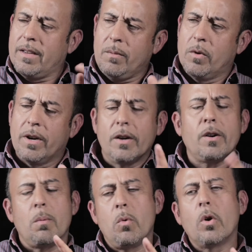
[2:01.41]
He wanted to
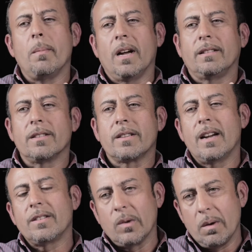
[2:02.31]
know more about
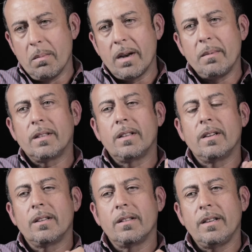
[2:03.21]
guy, so he met him at
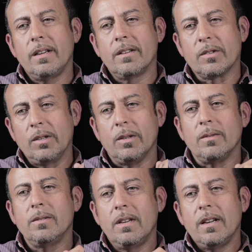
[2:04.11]
the
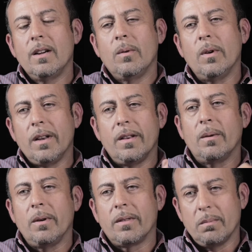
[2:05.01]
saloon, went in
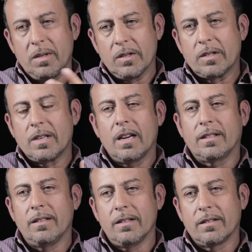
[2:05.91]
there with him and just talked
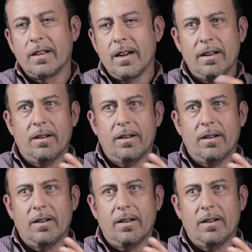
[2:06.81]
to this guy.